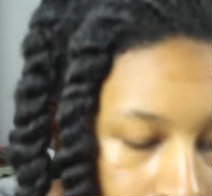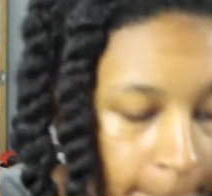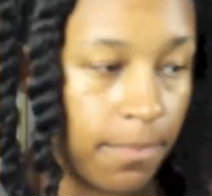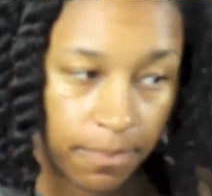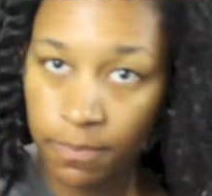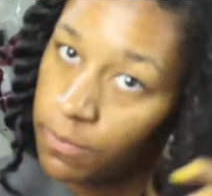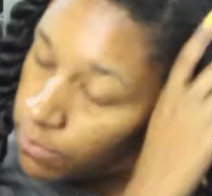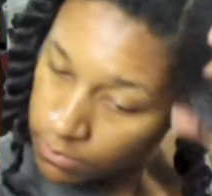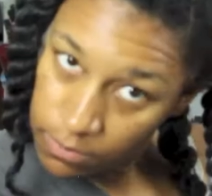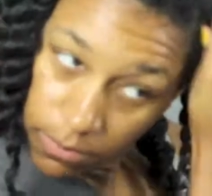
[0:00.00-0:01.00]
very
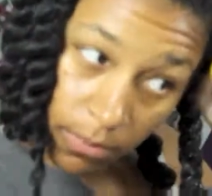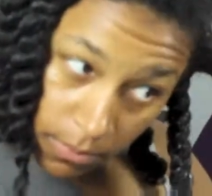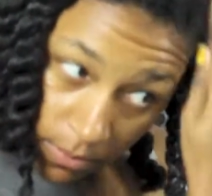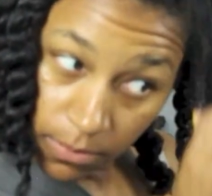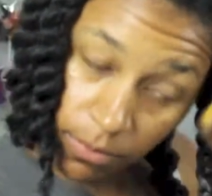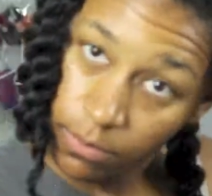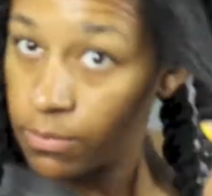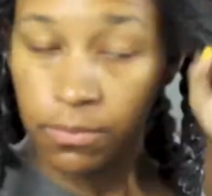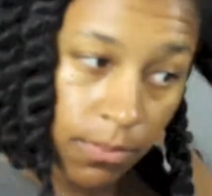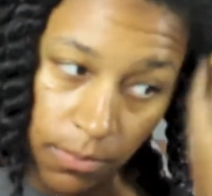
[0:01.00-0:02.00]
last twist. And
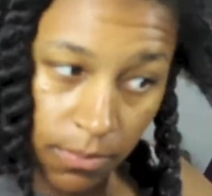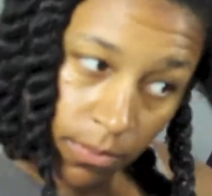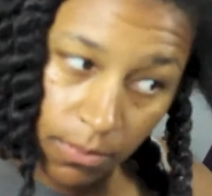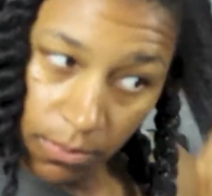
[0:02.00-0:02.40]
another trick for you